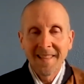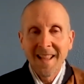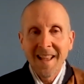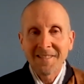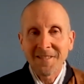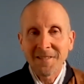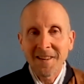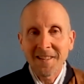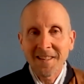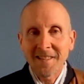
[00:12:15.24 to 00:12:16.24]
So one of
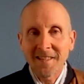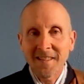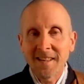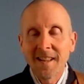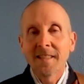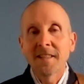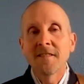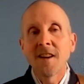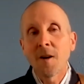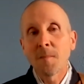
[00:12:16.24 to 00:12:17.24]
my teachers said, the
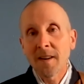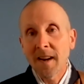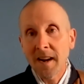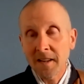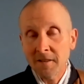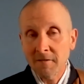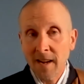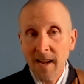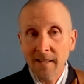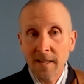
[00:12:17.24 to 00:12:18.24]
dharmakaya, the
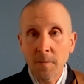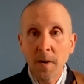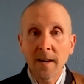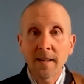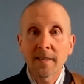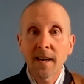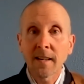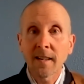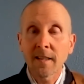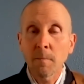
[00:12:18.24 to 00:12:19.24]
reality body, is
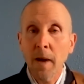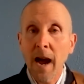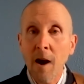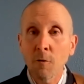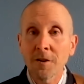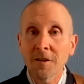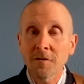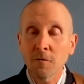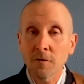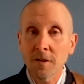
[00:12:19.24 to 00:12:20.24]
kind of like the power
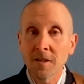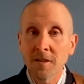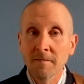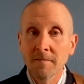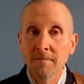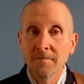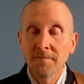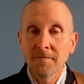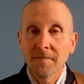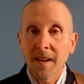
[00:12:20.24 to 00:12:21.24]
source
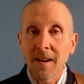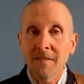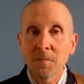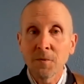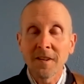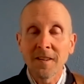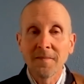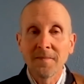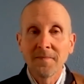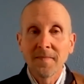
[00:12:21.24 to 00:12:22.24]
of Buddha.